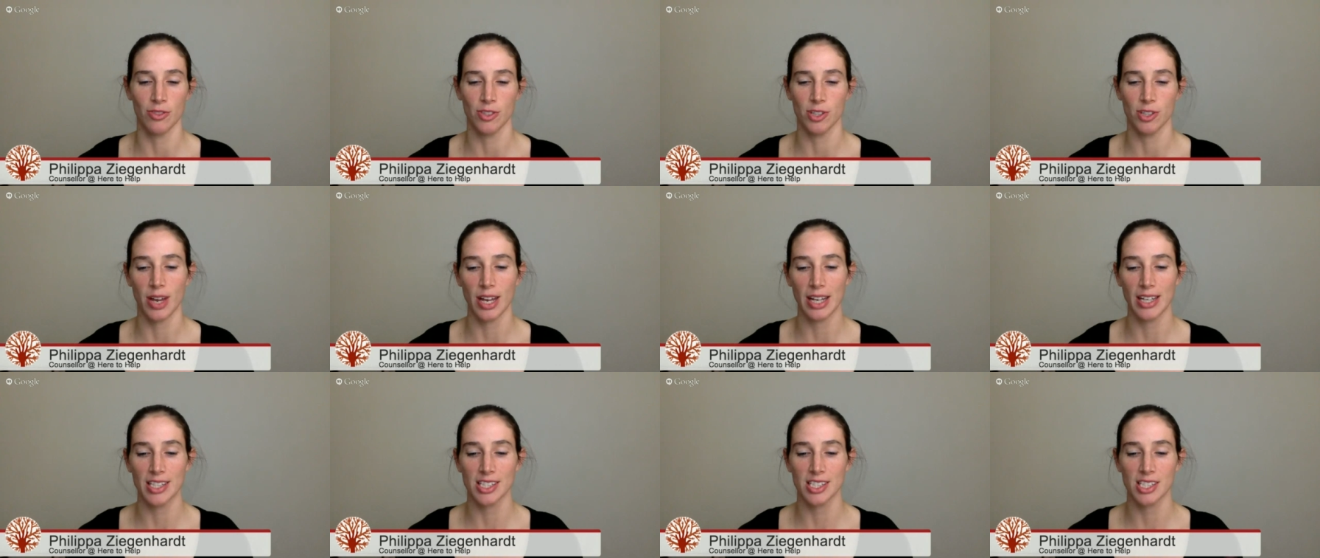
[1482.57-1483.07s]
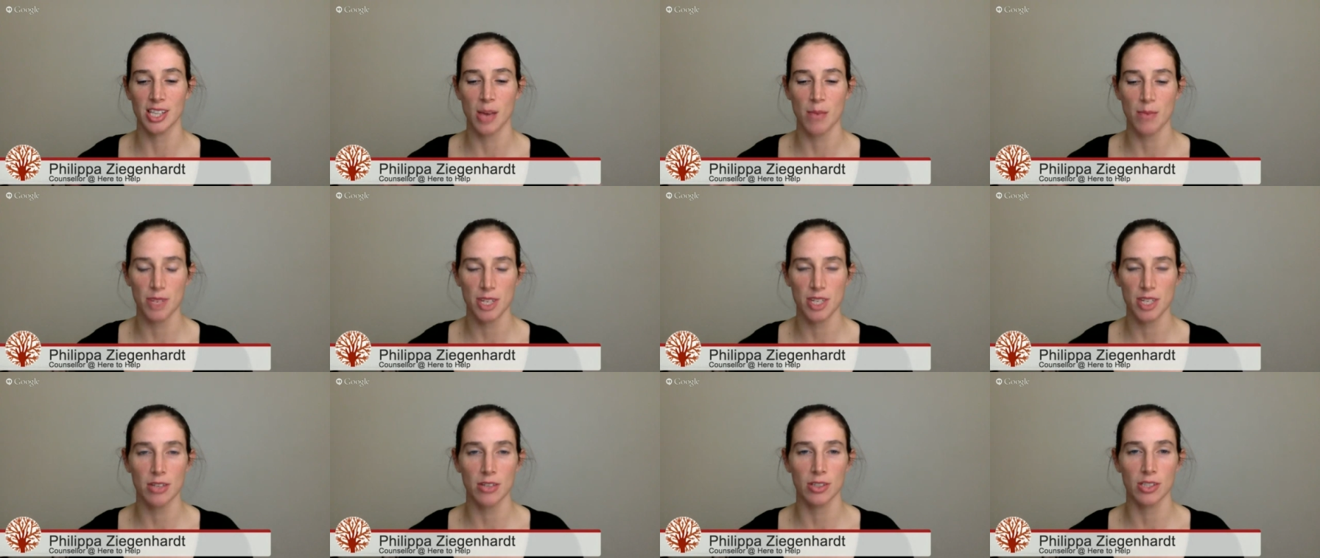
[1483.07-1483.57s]
So
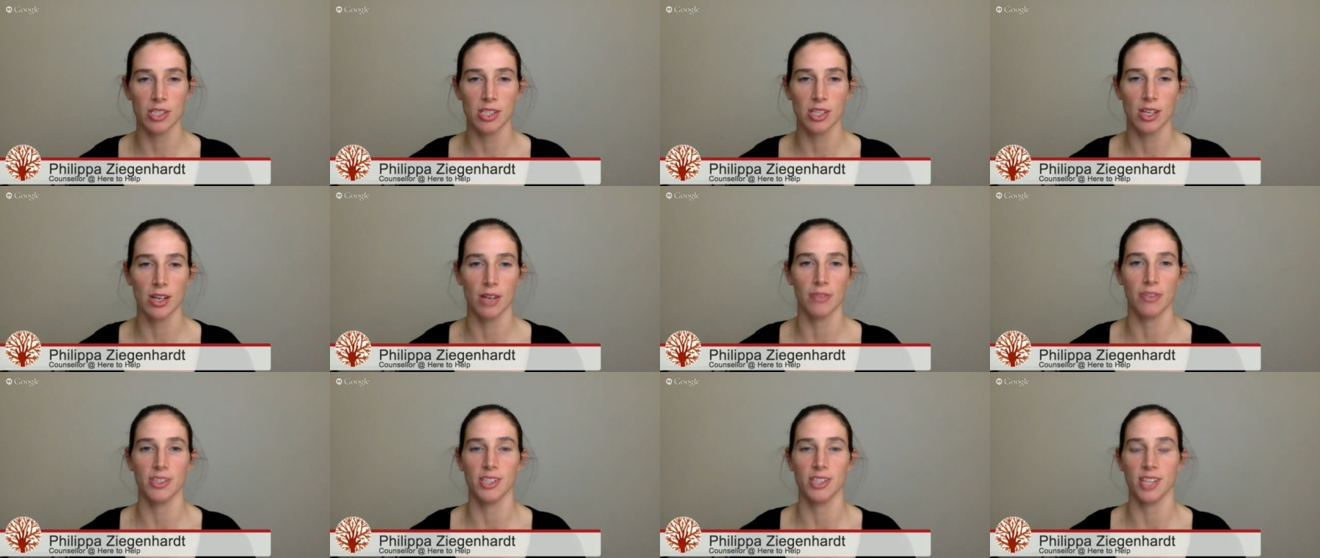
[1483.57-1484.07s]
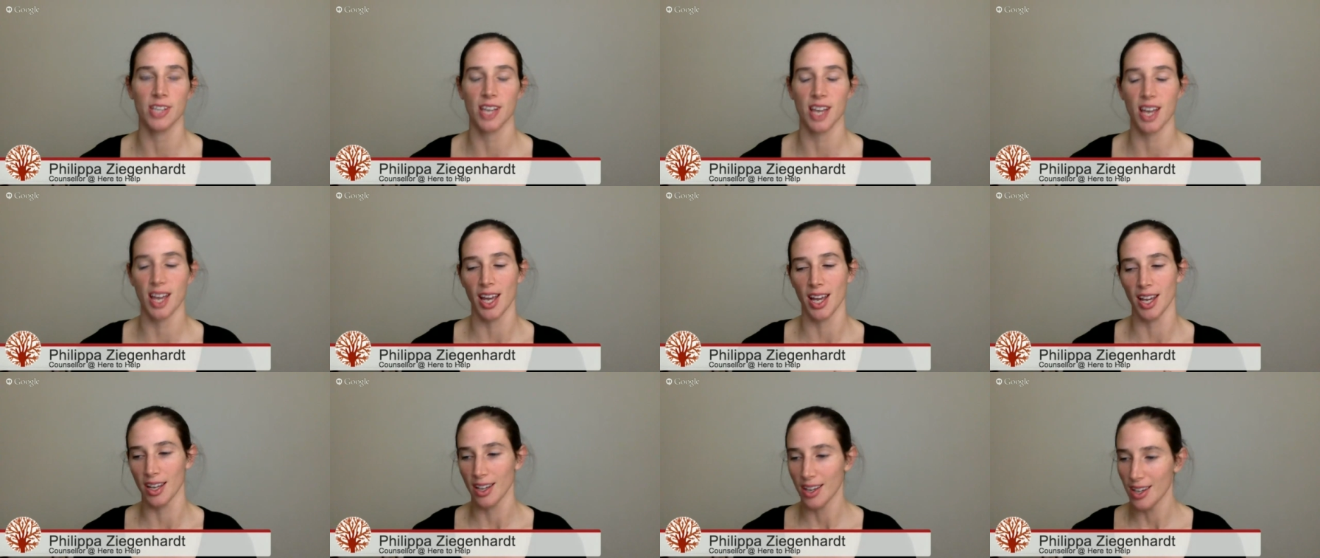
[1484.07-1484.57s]
accepting yourself,
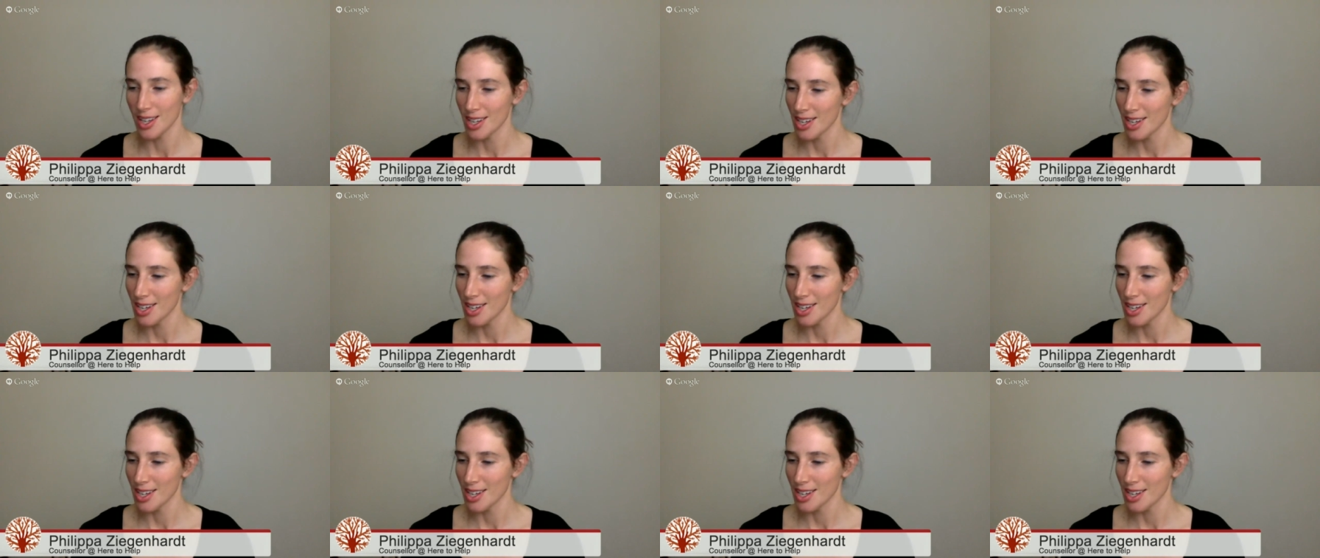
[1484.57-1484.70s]
saying,